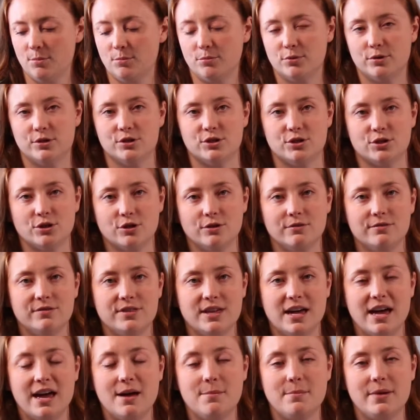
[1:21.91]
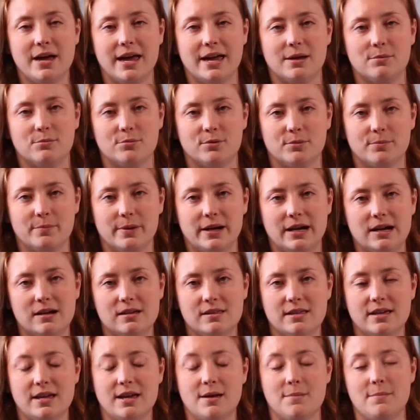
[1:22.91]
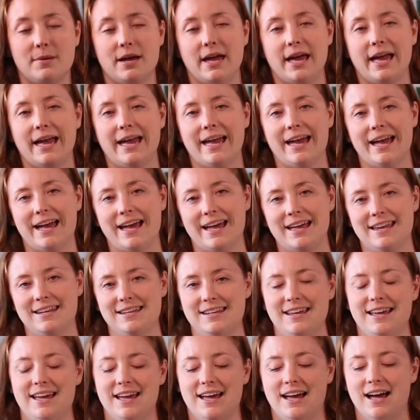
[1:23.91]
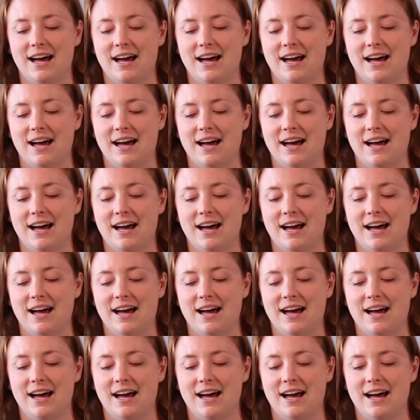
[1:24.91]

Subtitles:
preserve them and prepare them, and